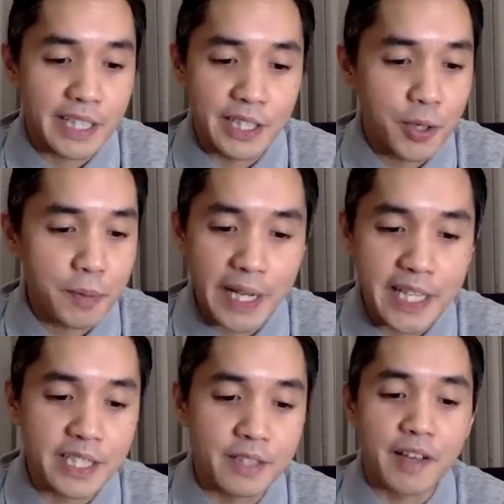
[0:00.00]
in your
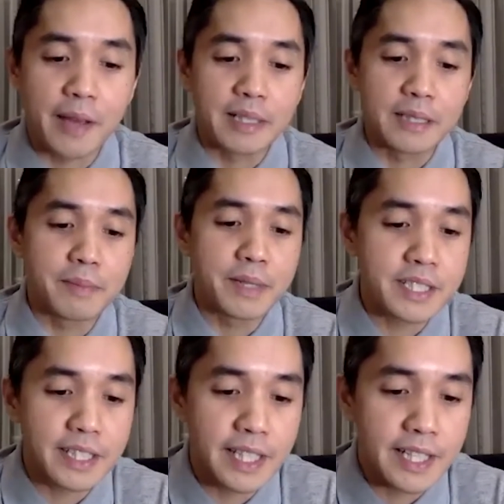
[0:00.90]
place in the family
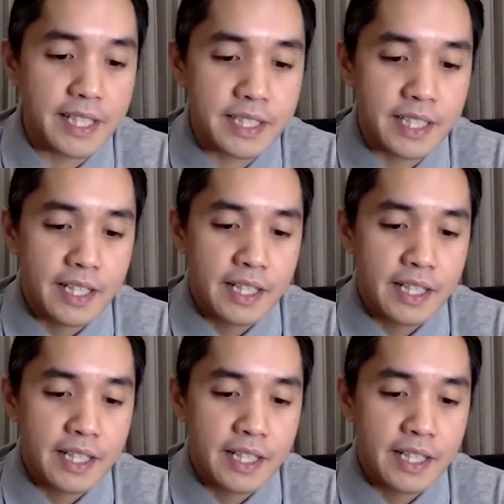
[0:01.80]
business,